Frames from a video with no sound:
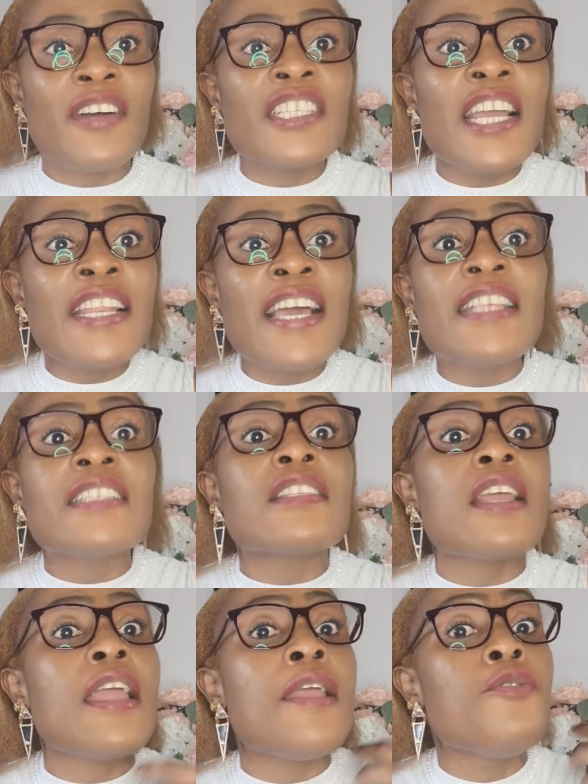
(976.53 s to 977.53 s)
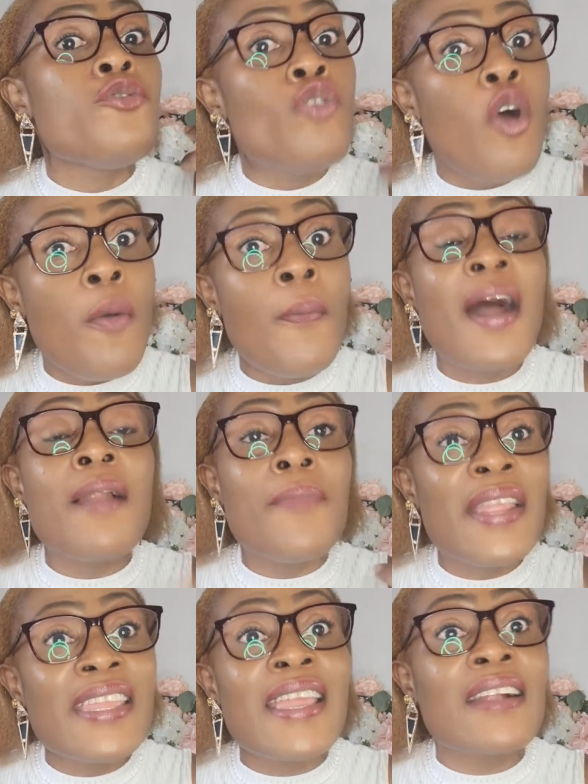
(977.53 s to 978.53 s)
Vagina is a normal
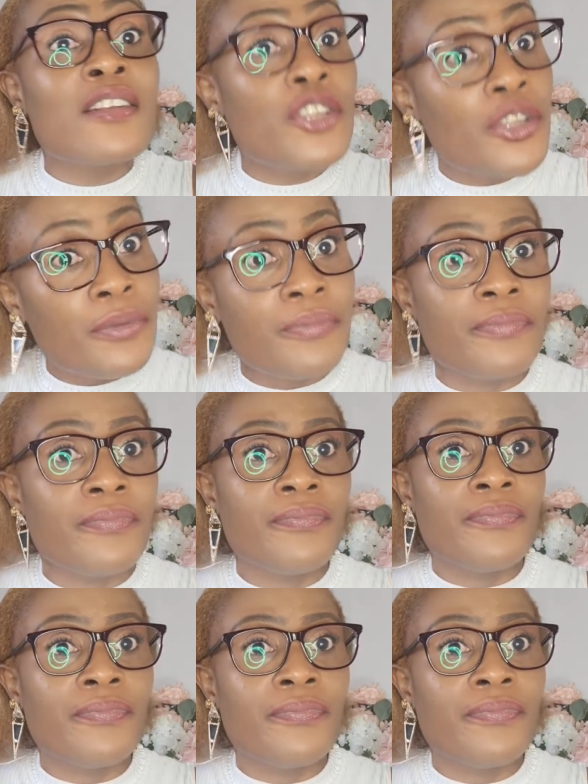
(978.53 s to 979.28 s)
medical term.